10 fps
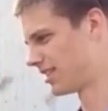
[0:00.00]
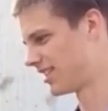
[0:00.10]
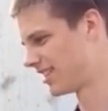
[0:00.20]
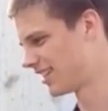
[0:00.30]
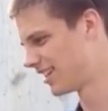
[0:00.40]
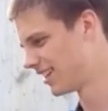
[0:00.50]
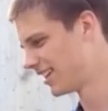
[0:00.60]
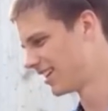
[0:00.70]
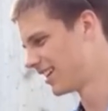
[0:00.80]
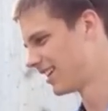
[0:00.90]

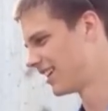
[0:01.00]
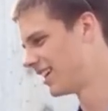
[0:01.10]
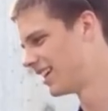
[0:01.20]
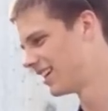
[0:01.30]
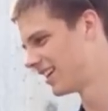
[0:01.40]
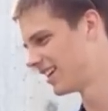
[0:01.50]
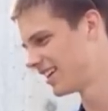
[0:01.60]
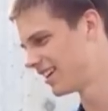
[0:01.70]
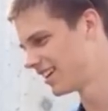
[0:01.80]
(no one is talking)